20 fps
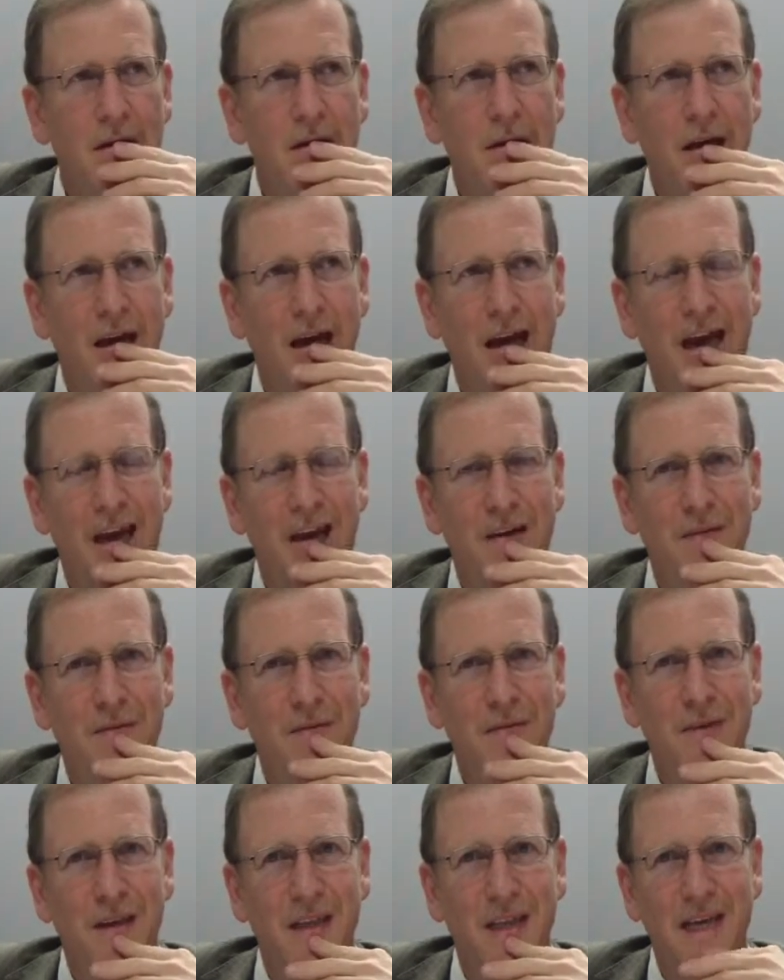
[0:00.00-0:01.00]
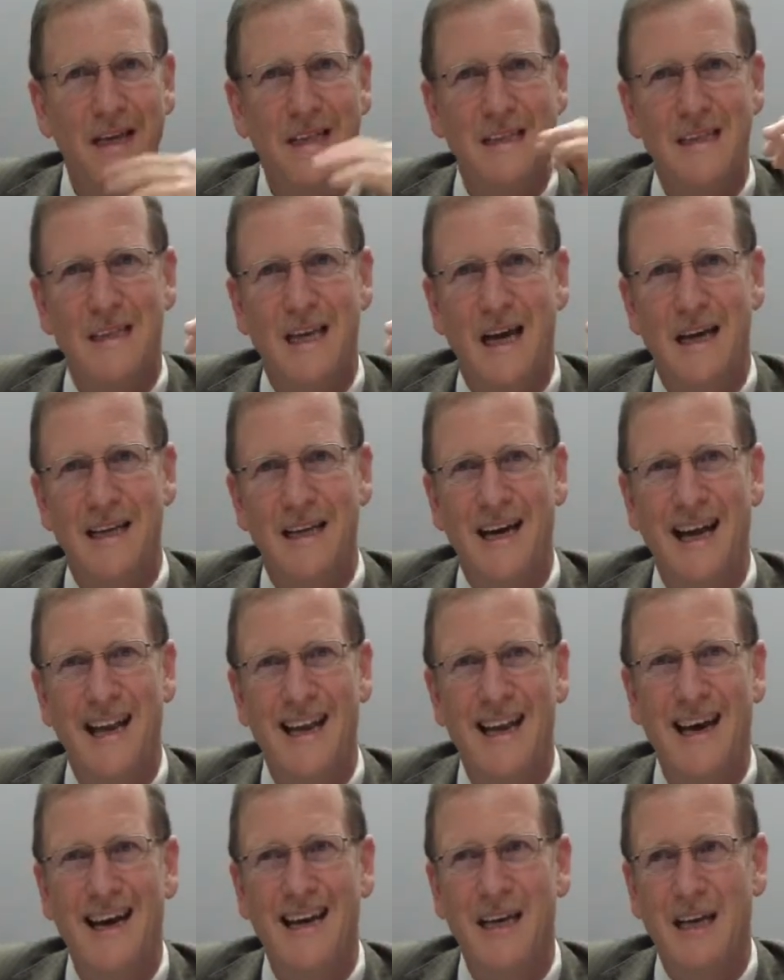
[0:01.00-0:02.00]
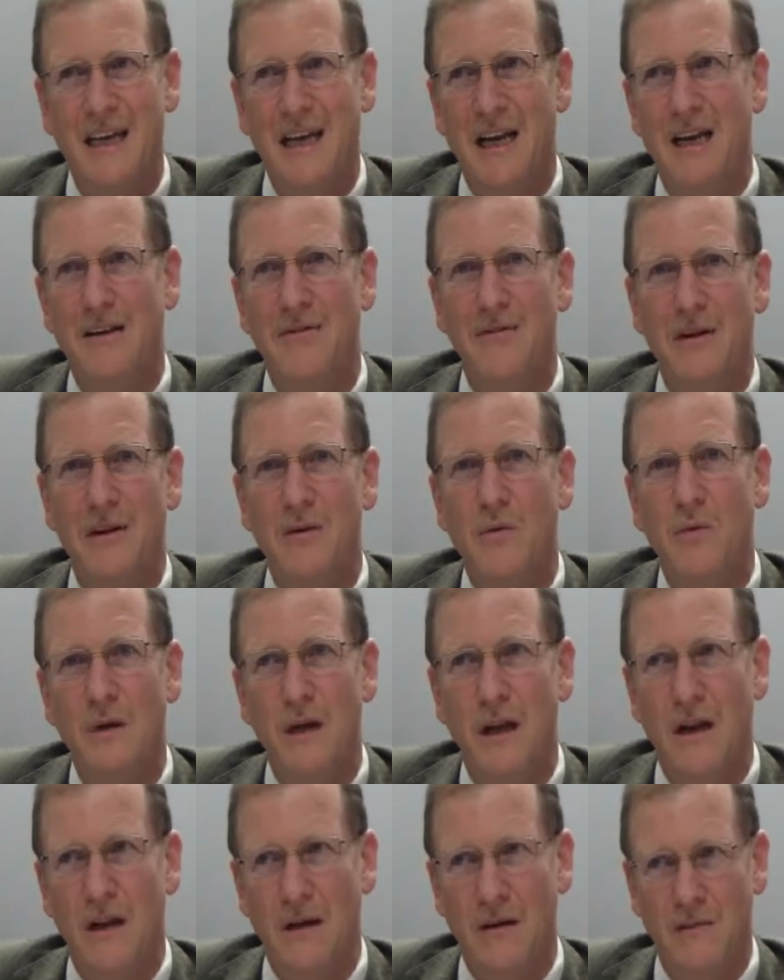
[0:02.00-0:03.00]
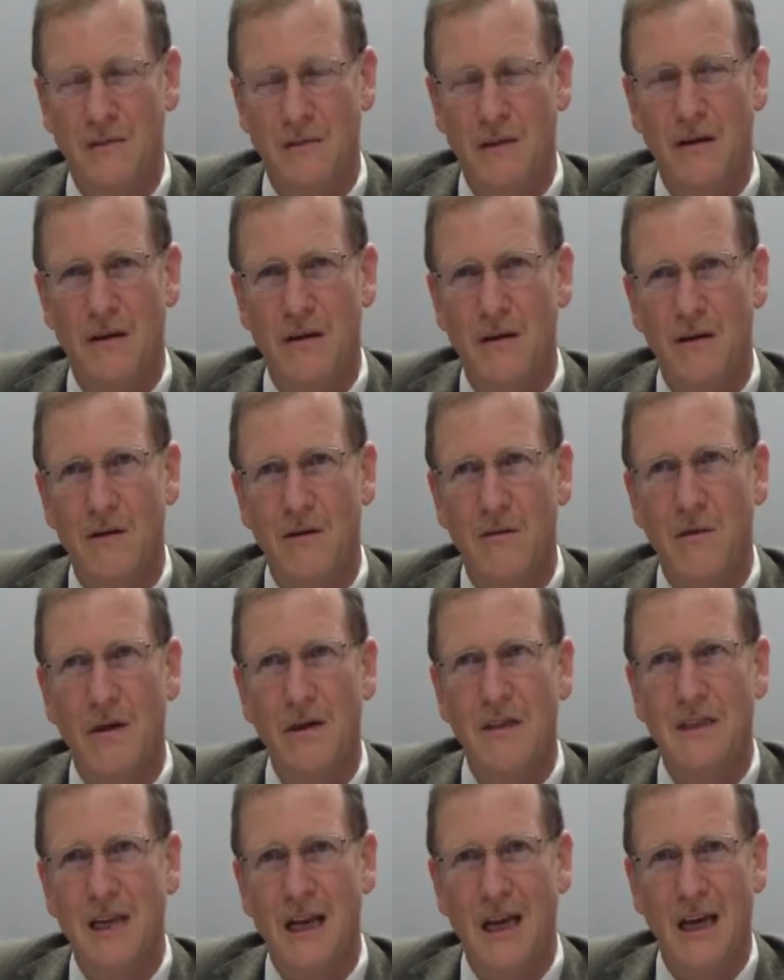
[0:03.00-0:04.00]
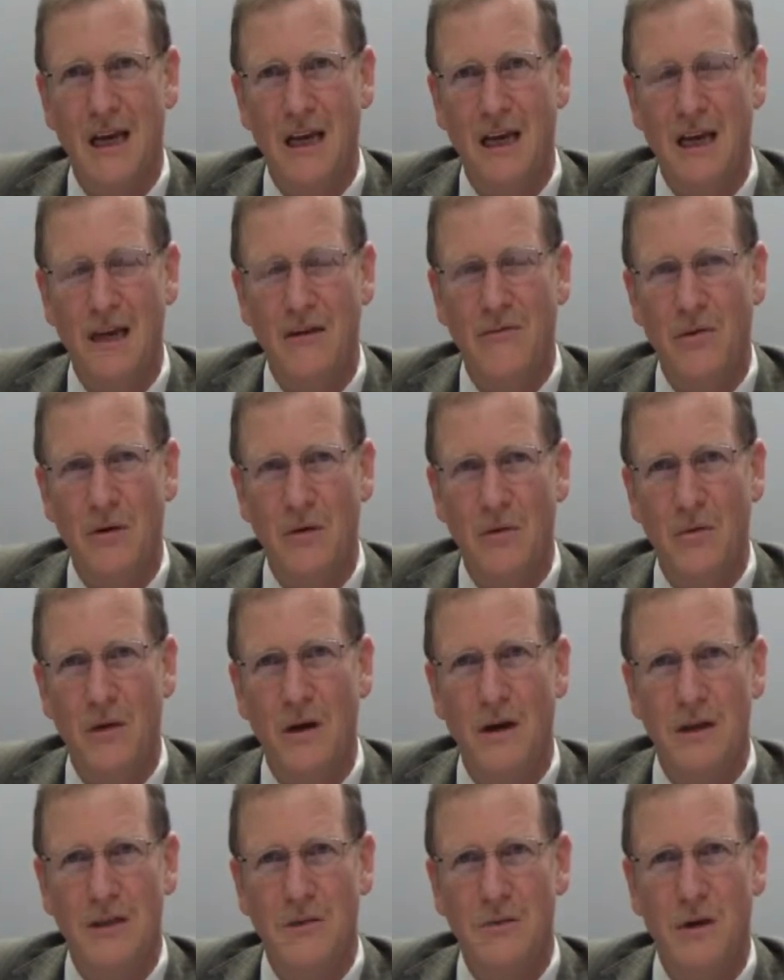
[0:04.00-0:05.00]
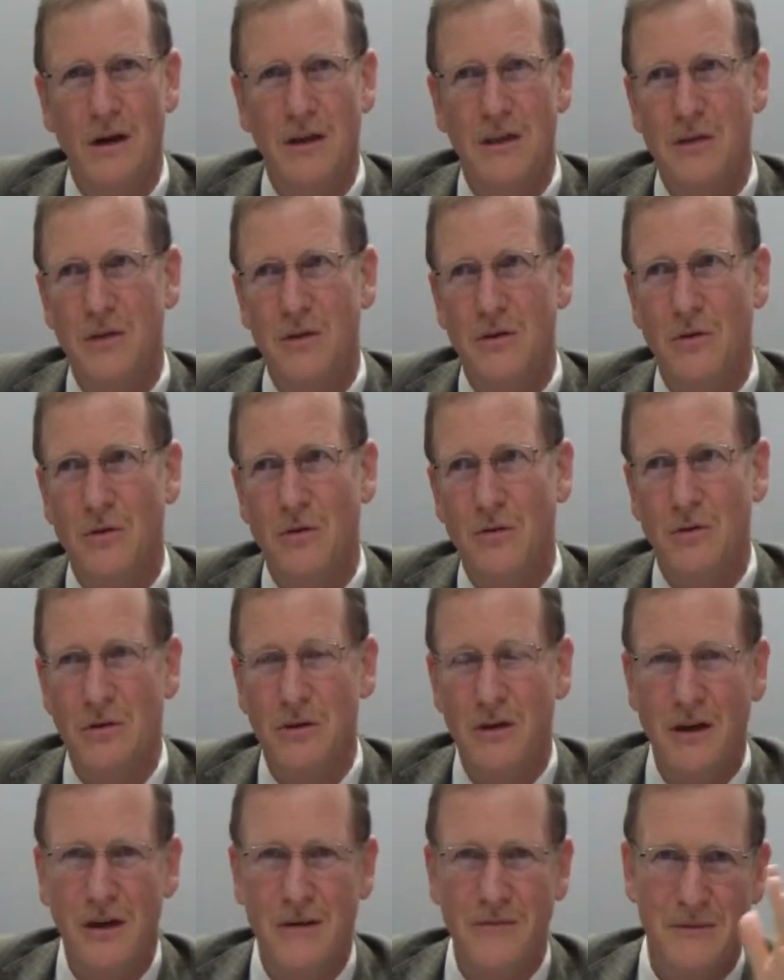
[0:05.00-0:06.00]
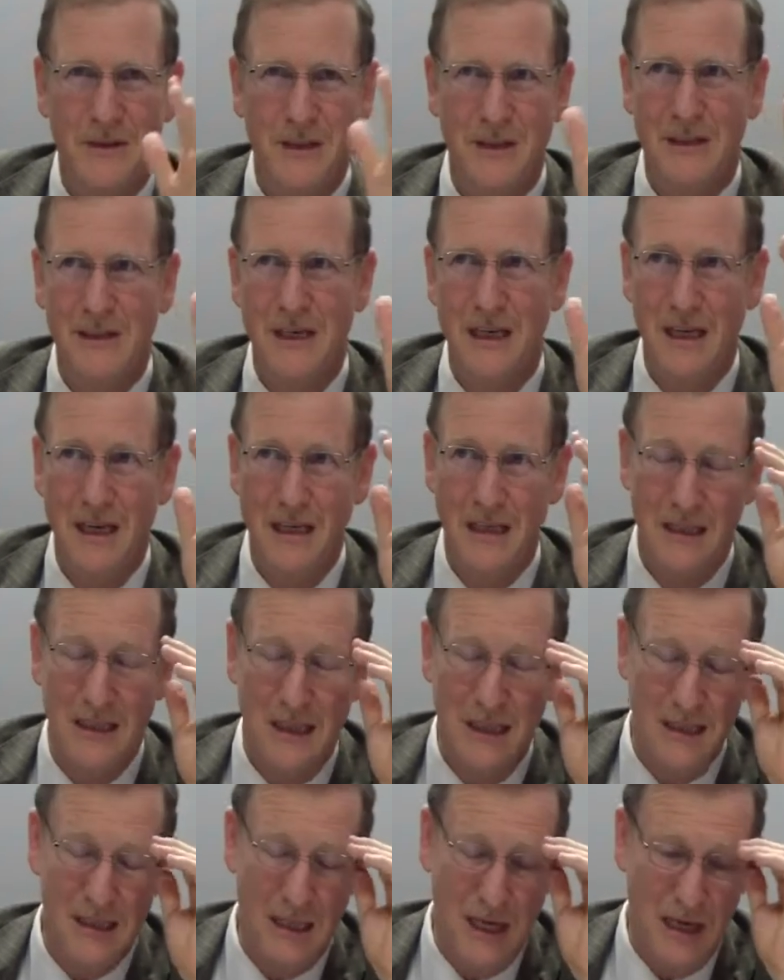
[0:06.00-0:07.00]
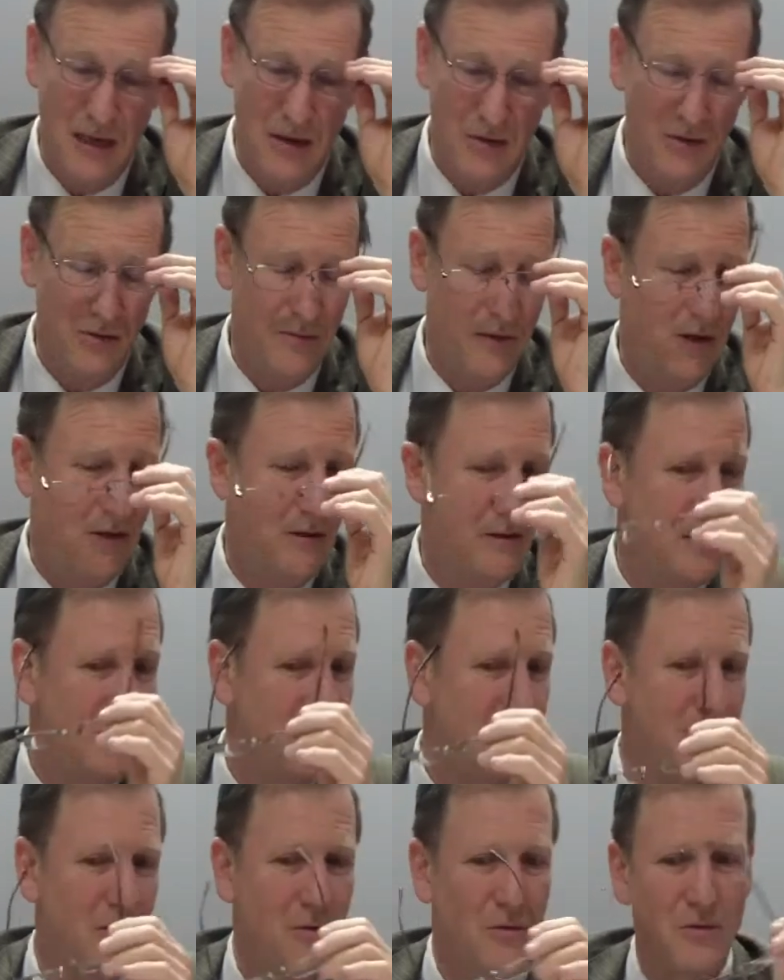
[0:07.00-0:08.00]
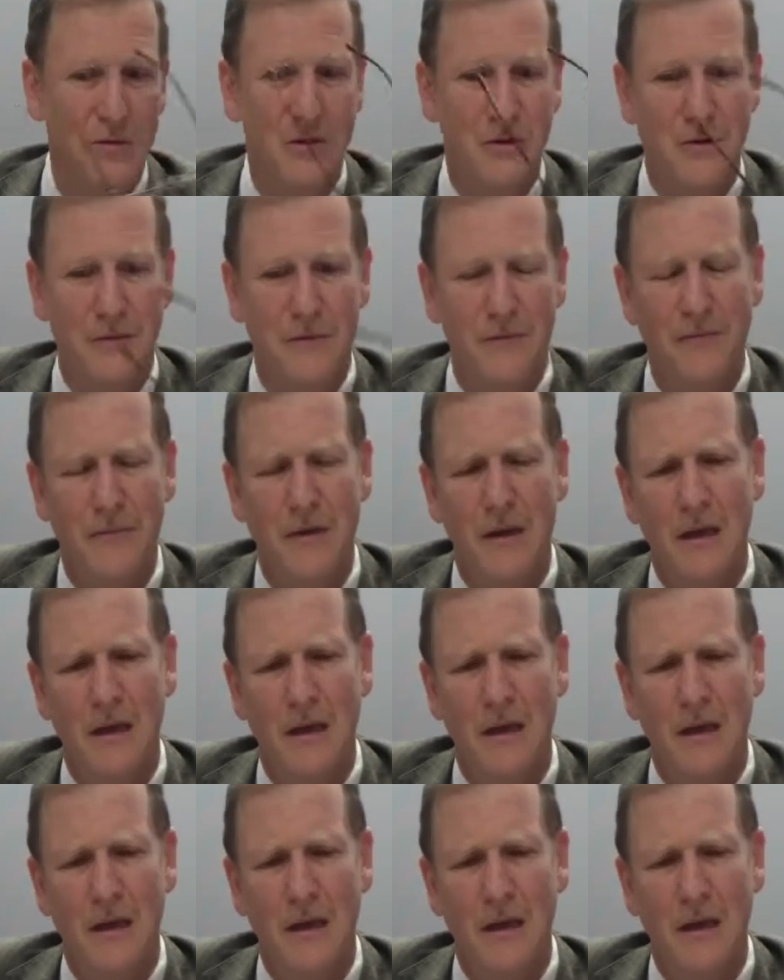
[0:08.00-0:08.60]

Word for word: they have in that site halachic living will what is halachic living will is why it's so crucial i'm just saying it as a side note because it's crucial